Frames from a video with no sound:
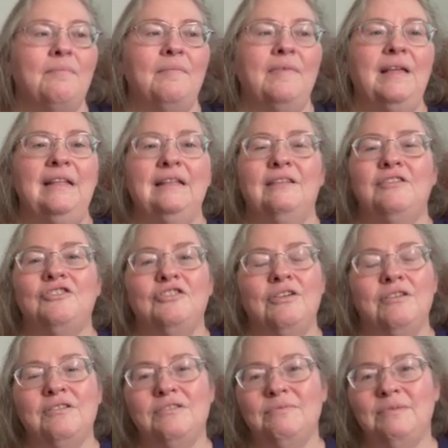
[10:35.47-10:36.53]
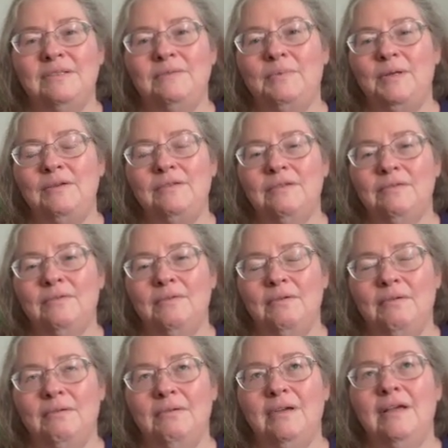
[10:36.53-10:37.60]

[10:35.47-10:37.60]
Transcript: And the church was beautiful.